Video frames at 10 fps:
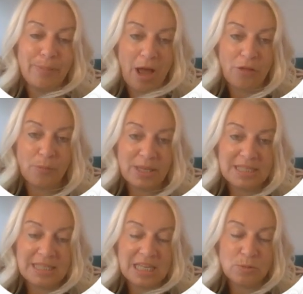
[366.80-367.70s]
Other
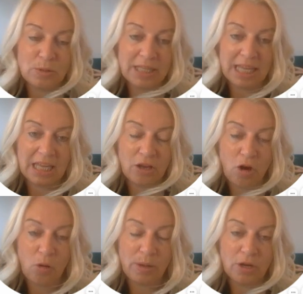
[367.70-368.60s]
businesses will like and
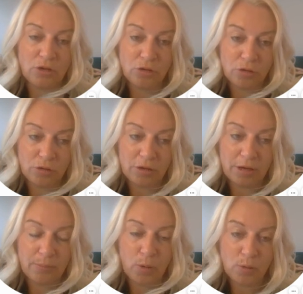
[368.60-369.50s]
comment on your
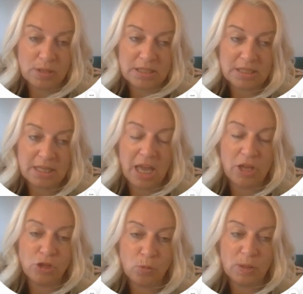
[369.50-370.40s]
posts,
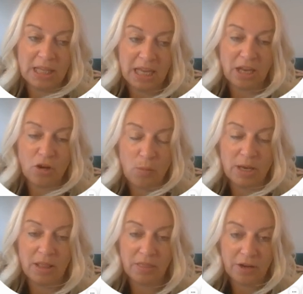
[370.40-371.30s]
and you will like and
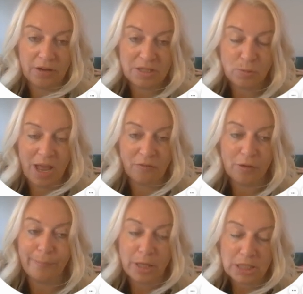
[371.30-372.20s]
comment on theirs. We have
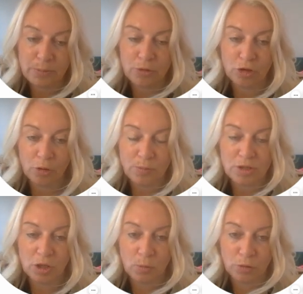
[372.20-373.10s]
got multiple groups,
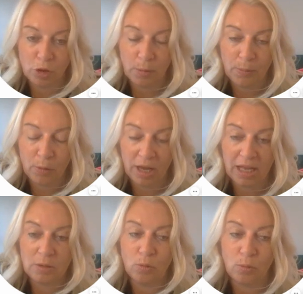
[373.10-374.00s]
so you will not be put
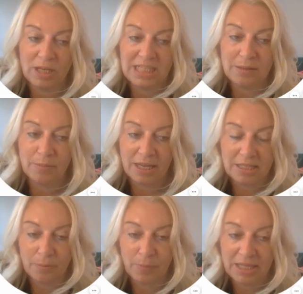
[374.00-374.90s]
in what we deem as
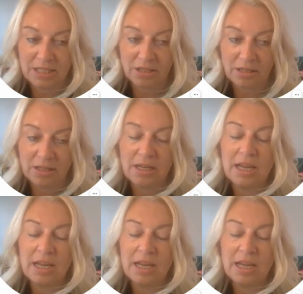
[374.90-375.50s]
a competitor.